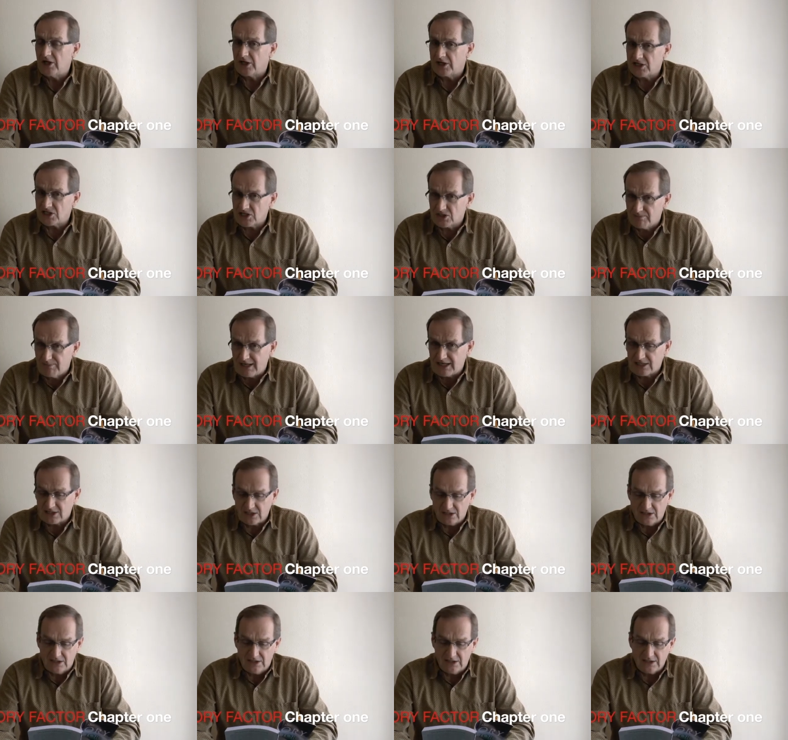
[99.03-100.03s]

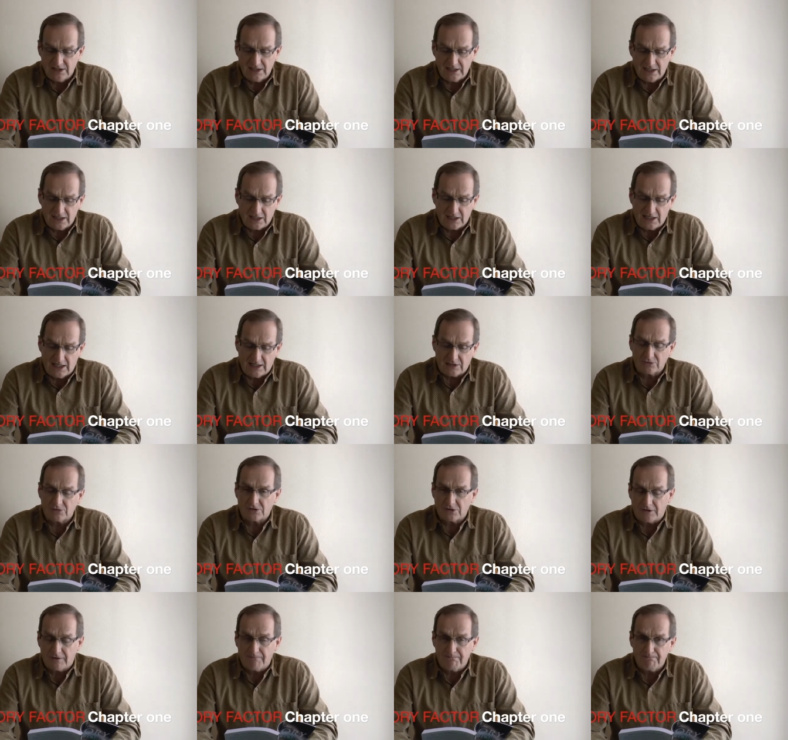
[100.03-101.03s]
Unexpected
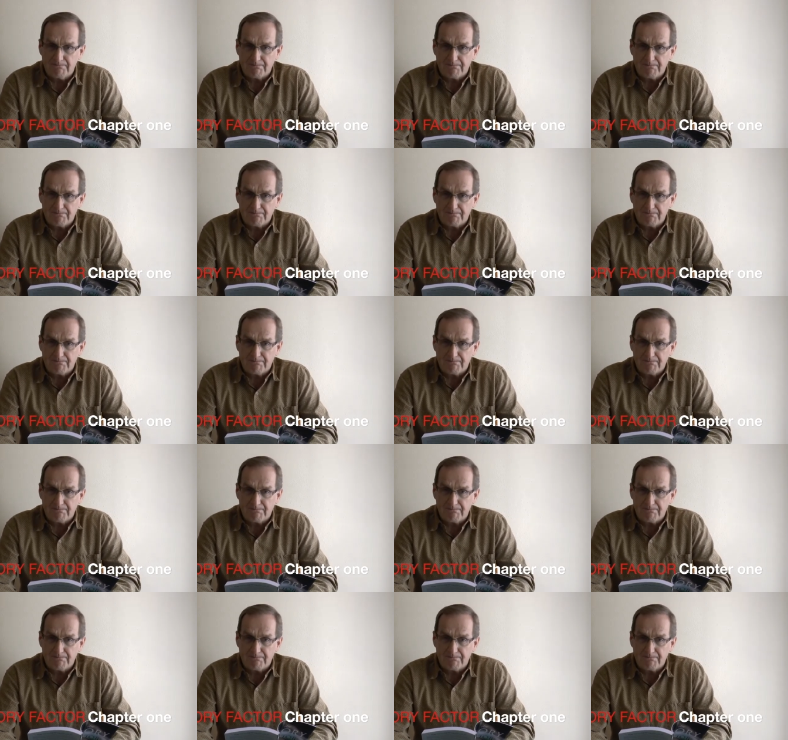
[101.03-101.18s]
Encounter.